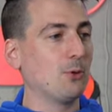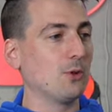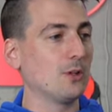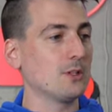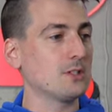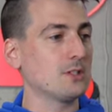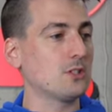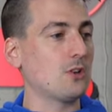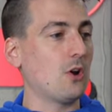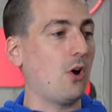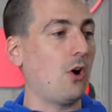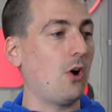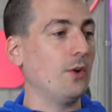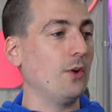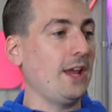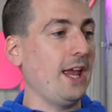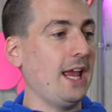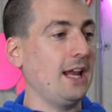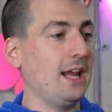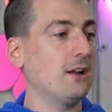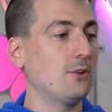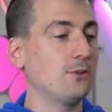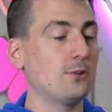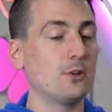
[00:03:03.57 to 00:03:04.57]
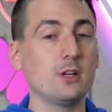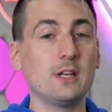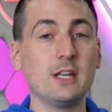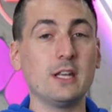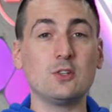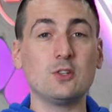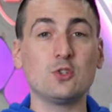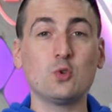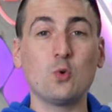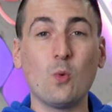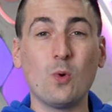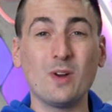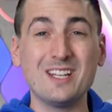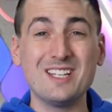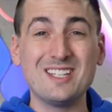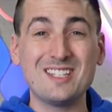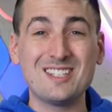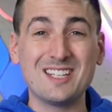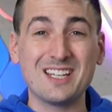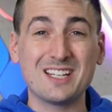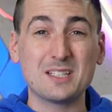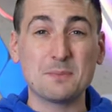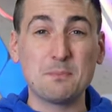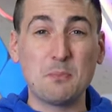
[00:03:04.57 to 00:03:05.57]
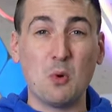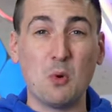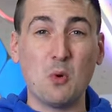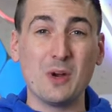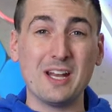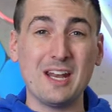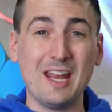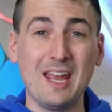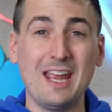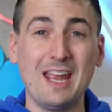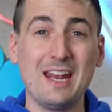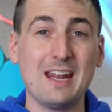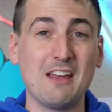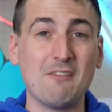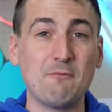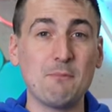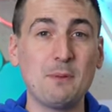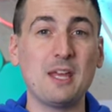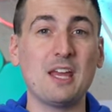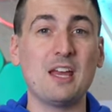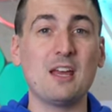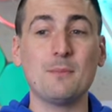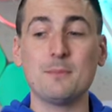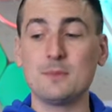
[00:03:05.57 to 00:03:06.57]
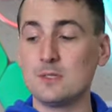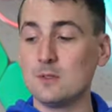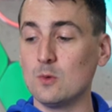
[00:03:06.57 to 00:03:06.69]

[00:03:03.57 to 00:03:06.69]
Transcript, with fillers: installed, 826.8 FPMs.